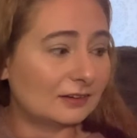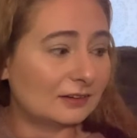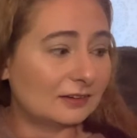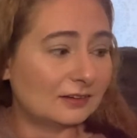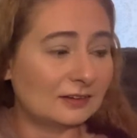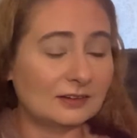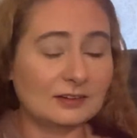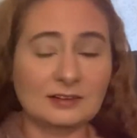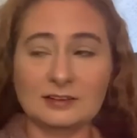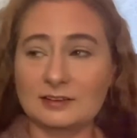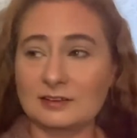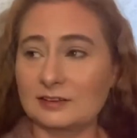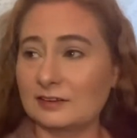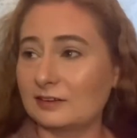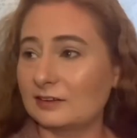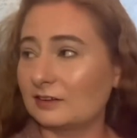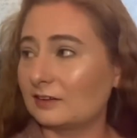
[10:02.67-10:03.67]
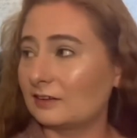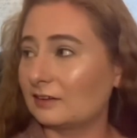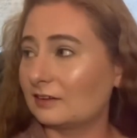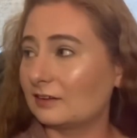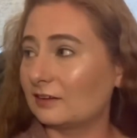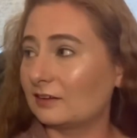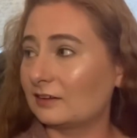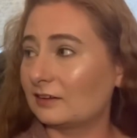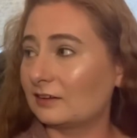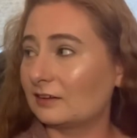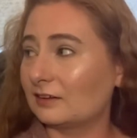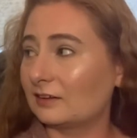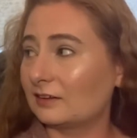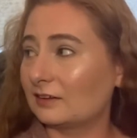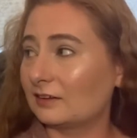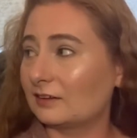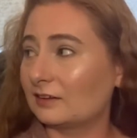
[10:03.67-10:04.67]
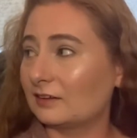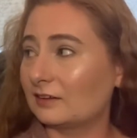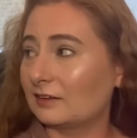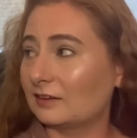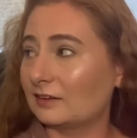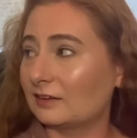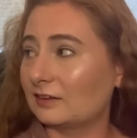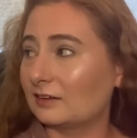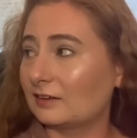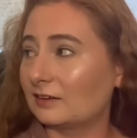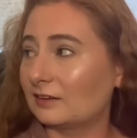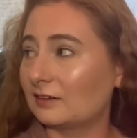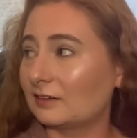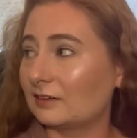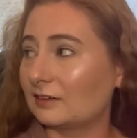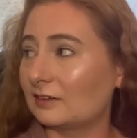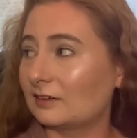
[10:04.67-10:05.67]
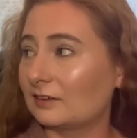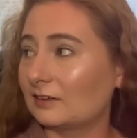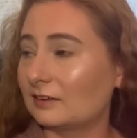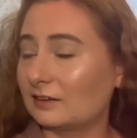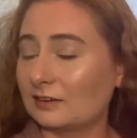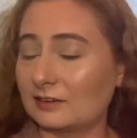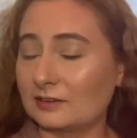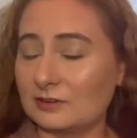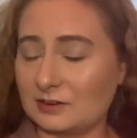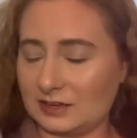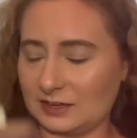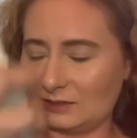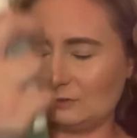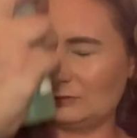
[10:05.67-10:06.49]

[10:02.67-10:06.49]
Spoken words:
Nothing is said.